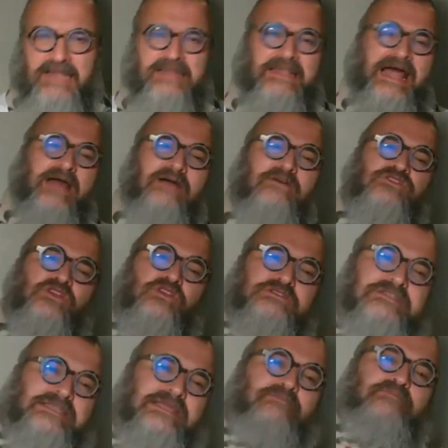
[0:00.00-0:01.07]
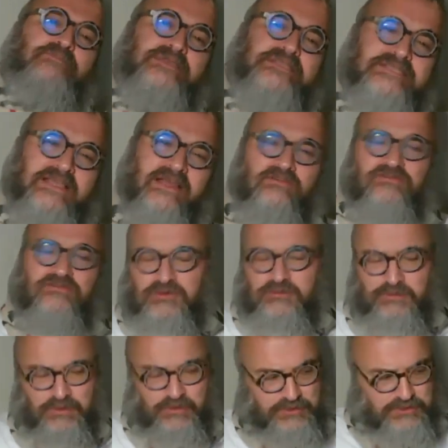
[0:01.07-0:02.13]
allows our deepest self
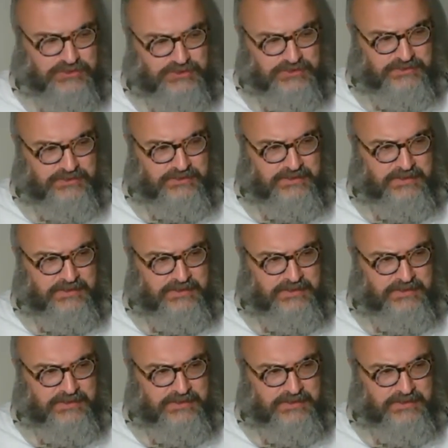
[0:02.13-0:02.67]
to emerge.